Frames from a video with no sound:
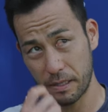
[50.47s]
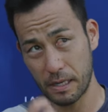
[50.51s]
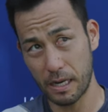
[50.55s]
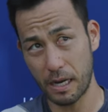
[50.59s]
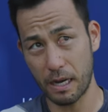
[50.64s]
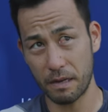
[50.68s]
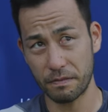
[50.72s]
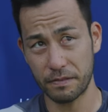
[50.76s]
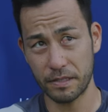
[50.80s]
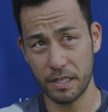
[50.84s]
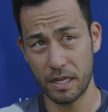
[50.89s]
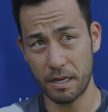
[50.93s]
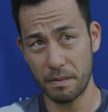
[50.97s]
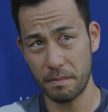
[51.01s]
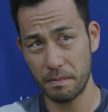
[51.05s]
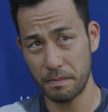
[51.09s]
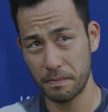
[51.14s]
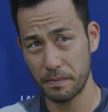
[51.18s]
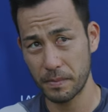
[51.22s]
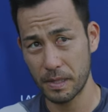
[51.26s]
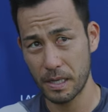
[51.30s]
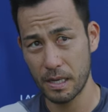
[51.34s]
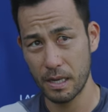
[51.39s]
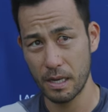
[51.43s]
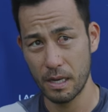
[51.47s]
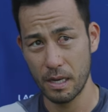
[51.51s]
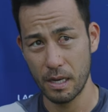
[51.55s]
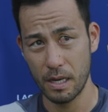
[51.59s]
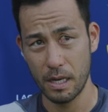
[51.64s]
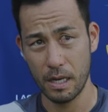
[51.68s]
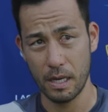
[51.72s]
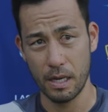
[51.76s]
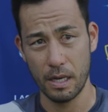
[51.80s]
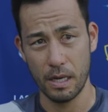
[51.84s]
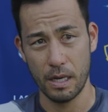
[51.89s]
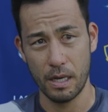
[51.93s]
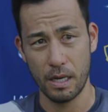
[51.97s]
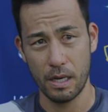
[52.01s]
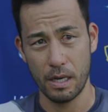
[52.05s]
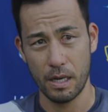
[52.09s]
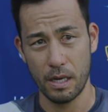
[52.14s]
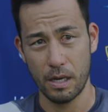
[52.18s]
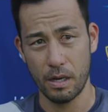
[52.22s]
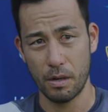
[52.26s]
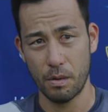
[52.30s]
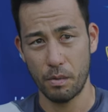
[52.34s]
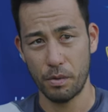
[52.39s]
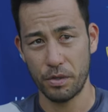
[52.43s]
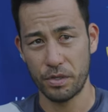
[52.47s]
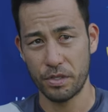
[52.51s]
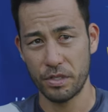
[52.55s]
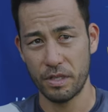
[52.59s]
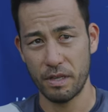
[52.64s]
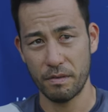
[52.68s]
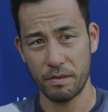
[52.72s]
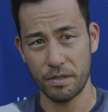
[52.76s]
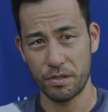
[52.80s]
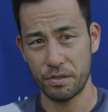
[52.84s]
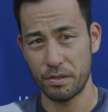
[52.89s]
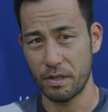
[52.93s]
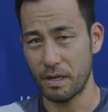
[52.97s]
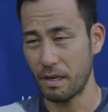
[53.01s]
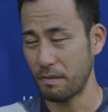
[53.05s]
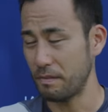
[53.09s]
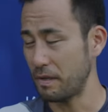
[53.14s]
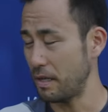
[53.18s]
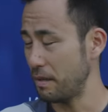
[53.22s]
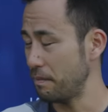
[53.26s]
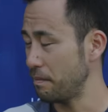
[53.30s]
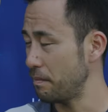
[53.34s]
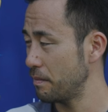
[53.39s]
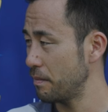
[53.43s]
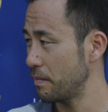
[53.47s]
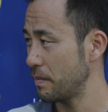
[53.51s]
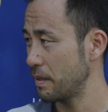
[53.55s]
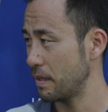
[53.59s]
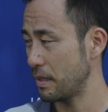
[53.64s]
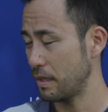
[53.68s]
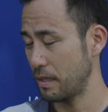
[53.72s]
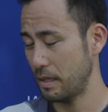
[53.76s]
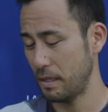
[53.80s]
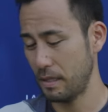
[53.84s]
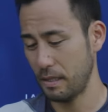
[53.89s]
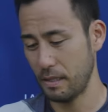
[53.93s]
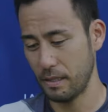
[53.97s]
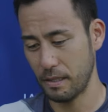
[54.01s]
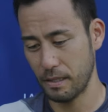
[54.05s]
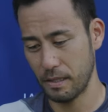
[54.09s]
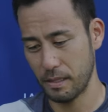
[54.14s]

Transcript: halftime, which never should have done. And,